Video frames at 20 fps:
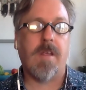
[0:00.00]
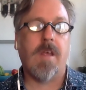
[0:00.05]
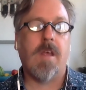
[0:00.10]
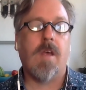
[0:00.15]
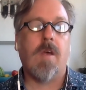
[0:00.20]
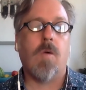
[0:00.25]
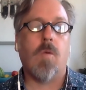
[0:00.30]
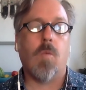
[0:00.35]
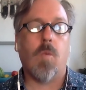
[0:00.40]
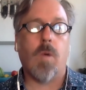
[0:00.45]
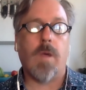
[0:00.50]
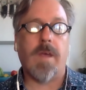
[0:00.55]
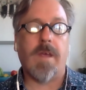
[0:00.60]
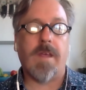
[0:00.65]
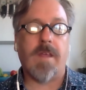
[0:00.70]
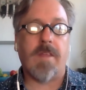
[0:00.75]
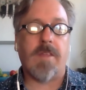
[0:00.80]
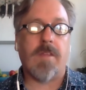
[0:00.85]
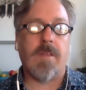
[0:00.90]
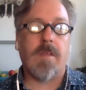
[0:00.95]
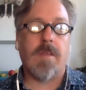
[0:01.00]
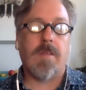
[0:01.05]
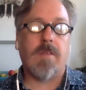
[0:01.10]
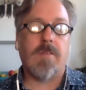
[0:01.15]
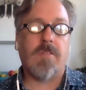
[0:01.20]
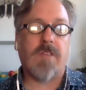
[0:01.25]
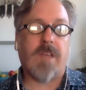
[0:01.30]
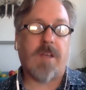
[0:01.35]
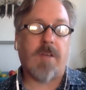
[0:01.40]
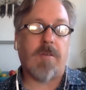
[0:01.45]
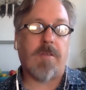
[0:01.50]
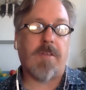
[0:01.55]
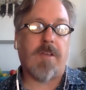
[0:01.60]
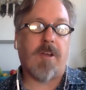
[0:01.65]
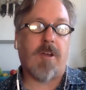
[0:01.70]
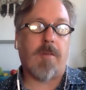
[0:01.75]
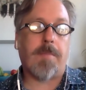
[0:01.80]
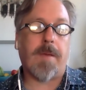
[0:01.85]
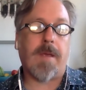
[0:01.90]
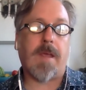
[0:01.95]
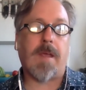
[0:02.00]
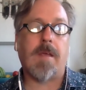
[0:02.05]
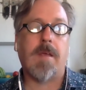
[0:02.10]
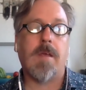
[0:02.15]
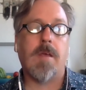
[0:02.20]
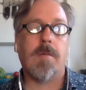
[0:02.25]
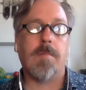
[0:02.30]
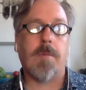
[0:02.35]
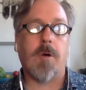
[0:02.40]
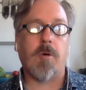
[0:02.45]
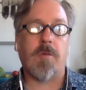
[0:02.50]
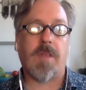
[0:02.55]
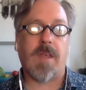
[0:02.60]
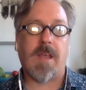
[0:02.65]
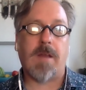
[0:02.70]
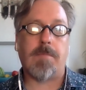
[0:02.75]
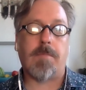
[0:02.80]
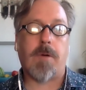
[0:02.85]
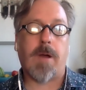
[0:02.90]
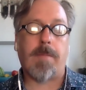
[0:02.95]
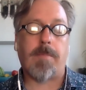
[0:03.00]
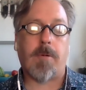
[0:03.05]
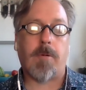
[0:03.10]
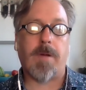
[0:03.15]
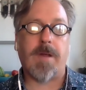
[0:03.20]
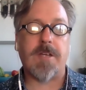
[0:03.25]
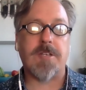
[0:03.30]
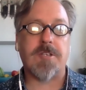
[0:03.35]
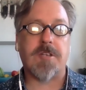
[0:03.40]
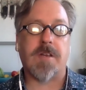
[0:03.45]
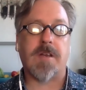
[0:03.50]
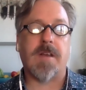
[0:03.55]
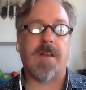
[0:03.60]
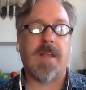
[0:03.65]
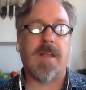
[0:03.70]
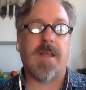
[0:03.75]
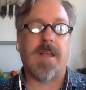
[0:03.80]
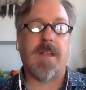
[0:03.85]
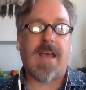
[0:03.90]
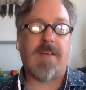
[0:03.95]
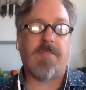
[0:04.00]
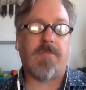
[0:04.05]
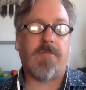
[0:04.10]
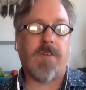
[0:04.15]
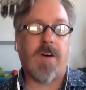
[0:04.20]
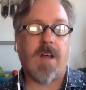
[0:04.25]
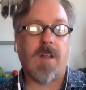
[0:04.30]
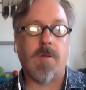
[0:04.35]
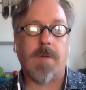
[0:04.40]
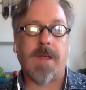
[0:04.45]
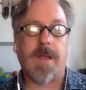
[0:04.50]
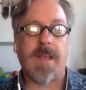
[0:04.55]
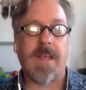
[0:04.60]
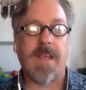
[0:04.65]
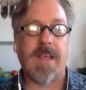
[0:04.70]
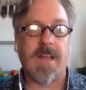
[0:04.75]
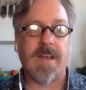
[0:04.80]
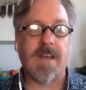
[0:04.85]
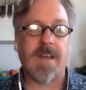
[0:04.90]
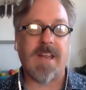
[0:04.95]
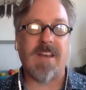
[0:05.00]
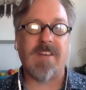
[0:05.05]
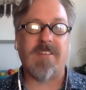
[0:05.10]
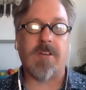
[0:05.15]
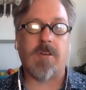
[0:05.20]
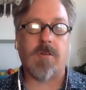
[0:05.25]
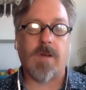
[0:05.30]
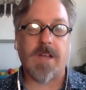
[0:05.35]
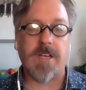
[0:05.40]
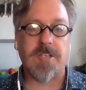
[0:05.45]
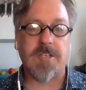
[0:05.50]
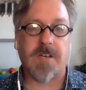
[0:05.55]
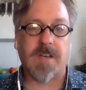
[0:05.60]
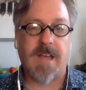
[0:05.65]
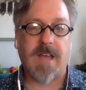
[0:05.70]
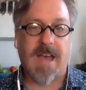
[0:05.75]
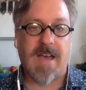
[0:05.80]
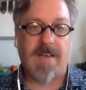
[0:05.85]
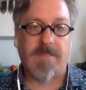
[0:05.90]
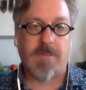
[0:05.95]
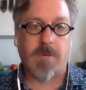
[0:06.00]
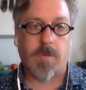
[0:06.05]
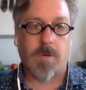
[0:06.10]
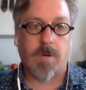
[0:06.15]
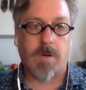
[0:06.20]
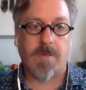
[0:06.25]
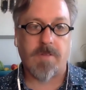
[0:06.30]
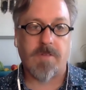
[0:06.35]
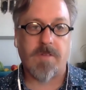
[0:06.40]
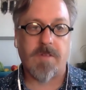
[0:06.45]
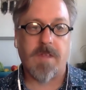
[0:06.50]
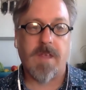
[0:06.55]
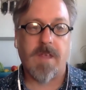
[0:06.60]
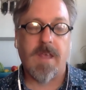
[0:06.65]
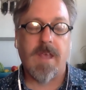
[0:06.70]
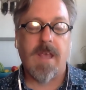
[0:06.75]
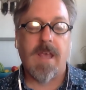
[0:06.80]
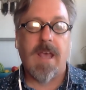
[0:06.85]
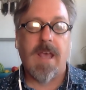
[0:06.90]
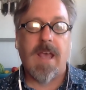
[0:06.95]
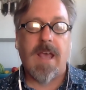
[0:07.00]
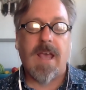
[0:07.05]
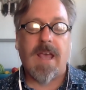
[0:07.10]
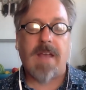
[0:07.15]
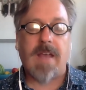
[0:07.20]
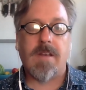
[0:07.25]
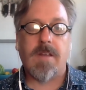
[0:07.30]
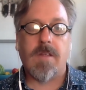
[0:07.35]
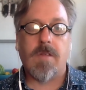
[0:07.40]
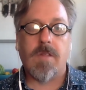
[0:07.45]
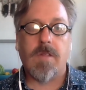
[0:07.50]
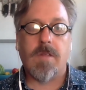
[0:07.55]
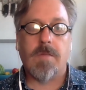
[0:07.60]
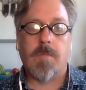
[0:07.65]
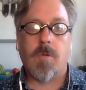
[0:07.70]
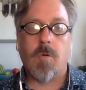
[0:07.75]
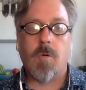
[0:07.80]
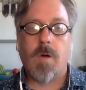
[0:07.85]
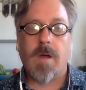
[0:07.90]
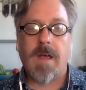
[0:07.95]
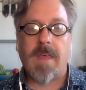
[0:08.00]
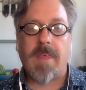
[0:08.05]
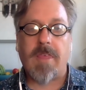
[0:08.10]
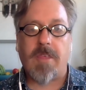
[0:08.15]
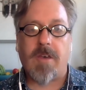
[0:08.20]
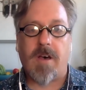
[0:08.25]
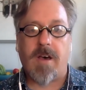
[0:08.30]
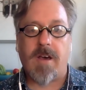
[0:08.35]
with psychotherapy, both in preparation and following in integration afterwards. And the more I thought